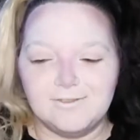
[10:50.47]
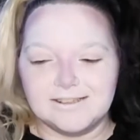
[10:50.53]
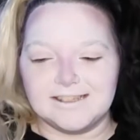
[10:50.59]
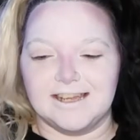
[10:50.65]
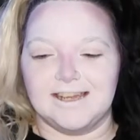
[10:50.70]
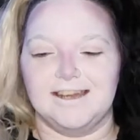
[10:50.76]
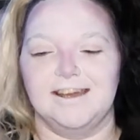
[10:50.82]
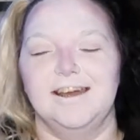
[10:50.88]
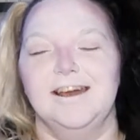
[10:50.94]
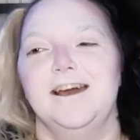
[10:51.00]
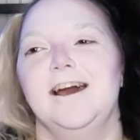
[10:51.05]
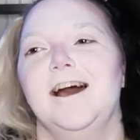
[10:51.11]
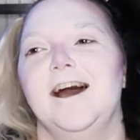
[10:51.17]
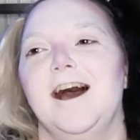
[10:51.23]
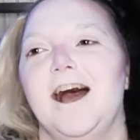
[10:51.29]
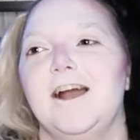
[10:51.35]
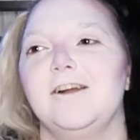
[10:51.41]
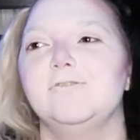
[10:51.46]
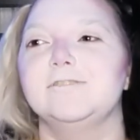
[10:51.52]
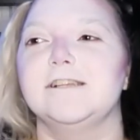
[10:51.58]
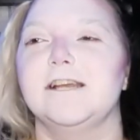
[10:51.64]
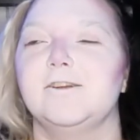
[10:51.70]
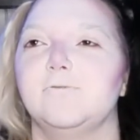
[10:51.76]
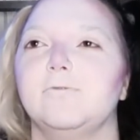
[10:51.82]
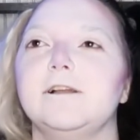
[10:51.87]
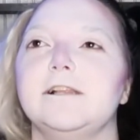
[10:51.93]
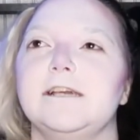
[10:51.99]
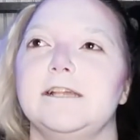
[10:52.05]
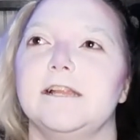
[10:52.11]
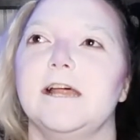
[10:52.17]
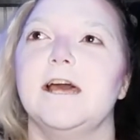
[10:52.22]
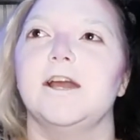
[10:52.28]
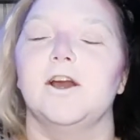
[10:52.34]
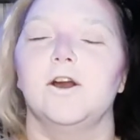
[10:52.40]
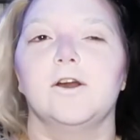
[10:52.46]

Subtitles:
was like really like,